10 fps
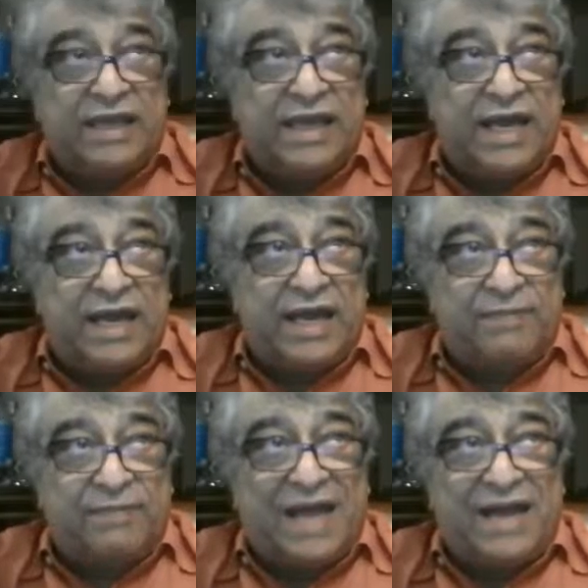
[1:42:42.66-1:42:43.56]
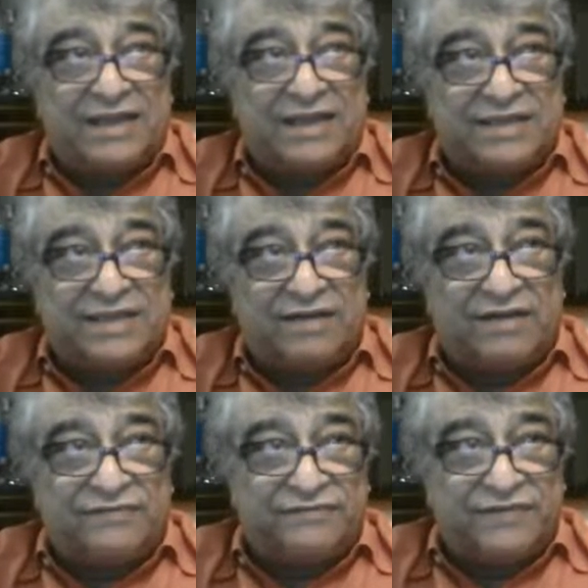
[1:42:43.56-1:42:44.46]
uh, planet
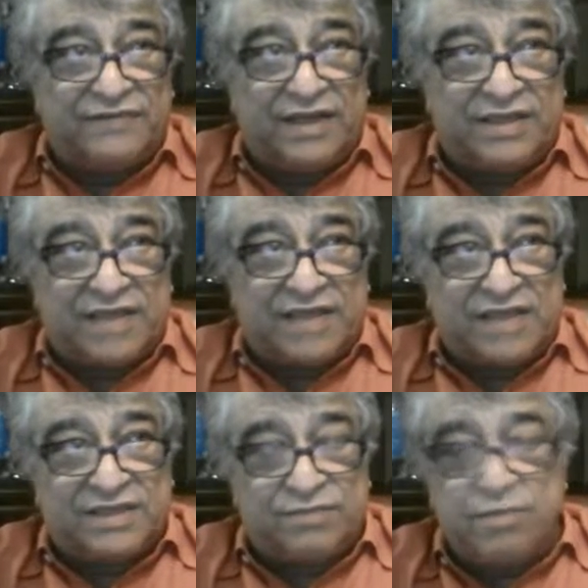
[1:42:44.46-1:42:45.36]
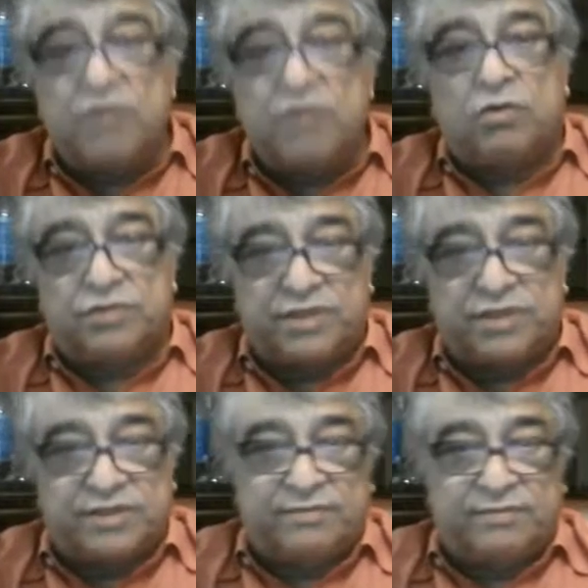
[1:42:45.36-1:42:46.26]
itself is has this mineral
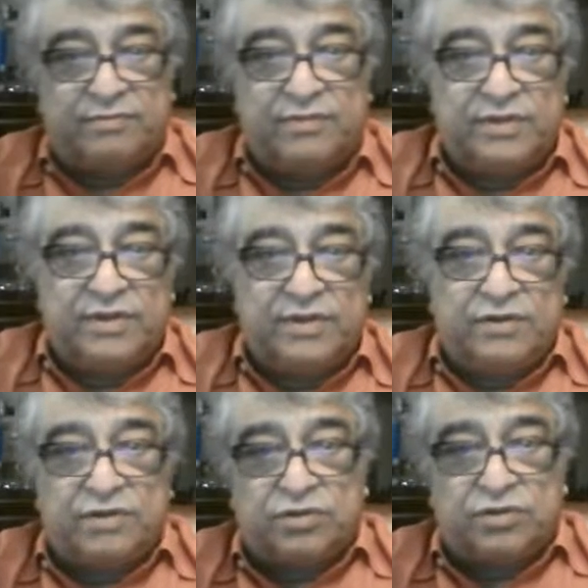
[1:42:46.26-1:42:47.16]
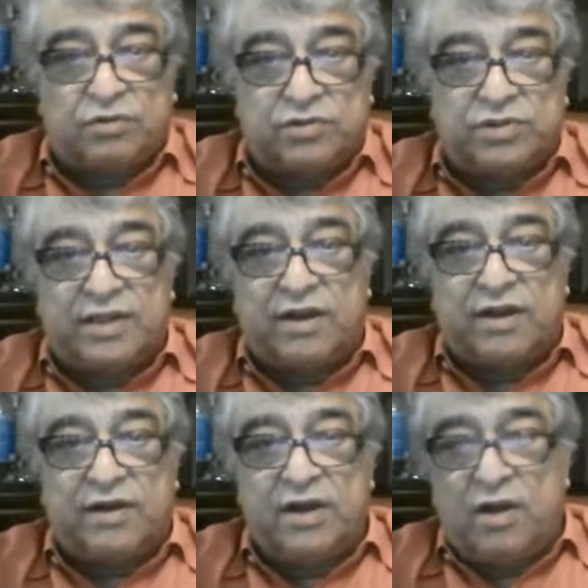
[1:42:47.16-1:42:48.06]
system crystals
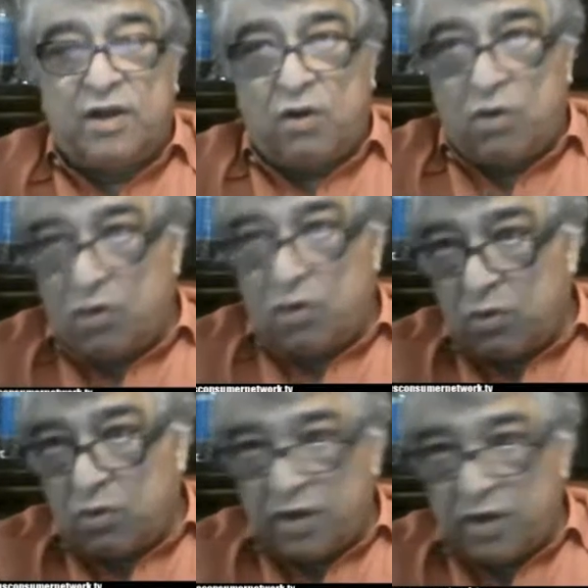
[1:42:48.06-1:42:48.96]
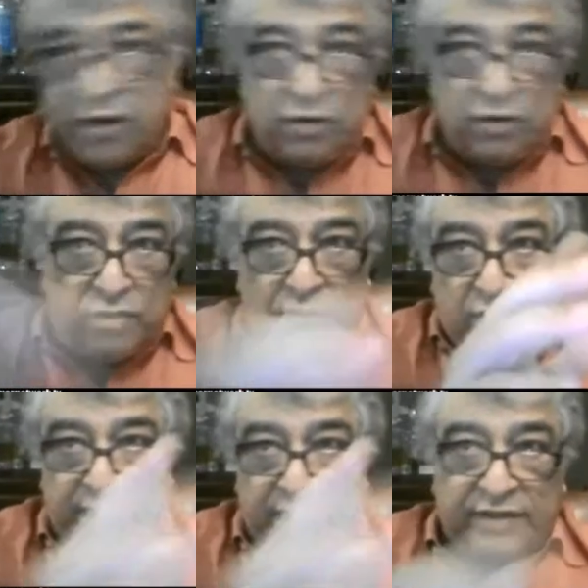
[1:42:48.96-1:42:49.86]
that are running, you know,
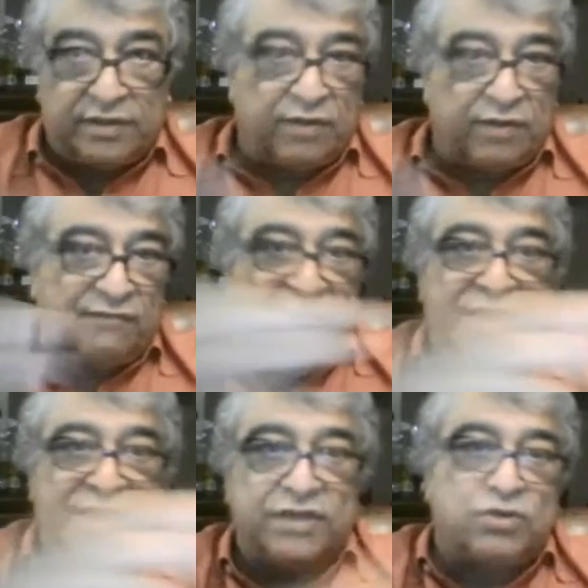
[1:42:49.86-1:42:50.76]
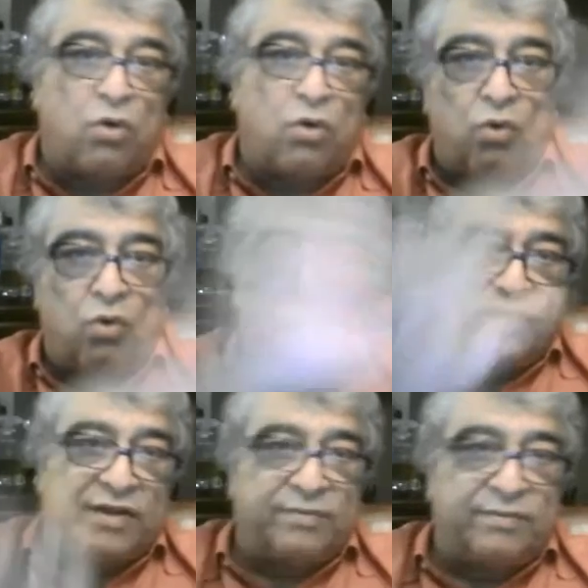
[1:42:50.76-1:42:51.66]
like little veins all over
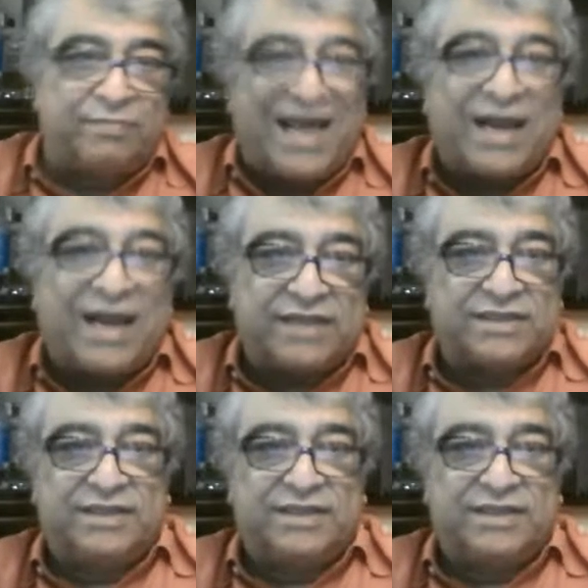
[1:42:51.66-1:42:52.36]
the planet.